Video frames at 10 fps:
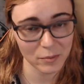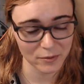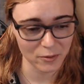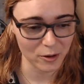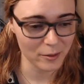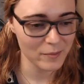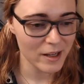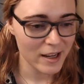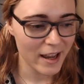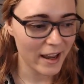to perform.
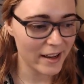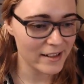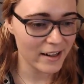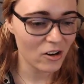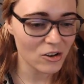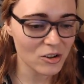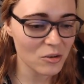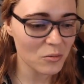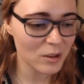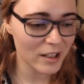And I
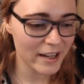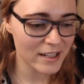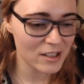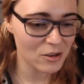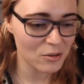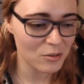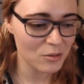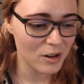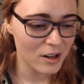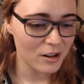also would like
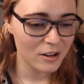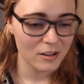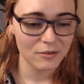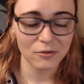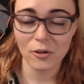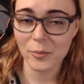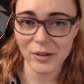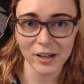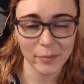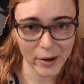to
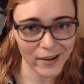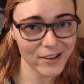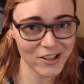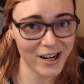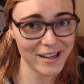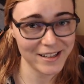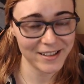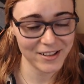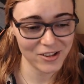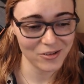formally
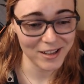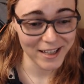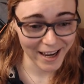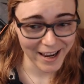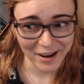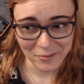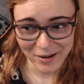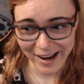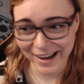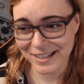apologize to the
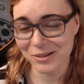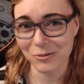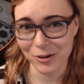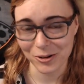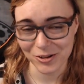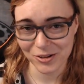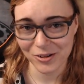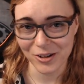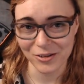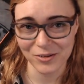game and to Warhorse
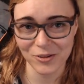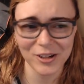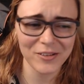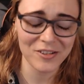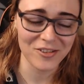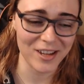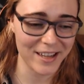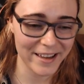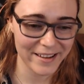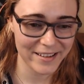Studios for even
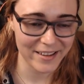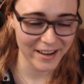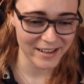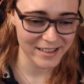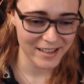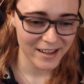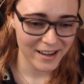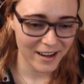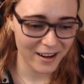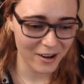thinking that
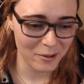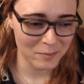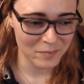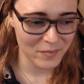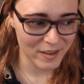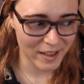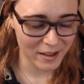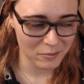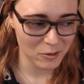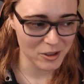the
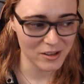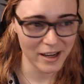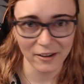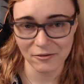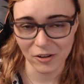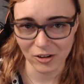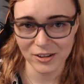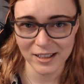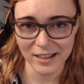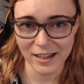game was at
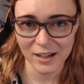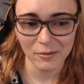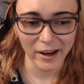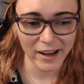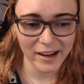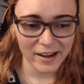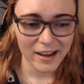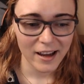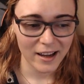fault in any way.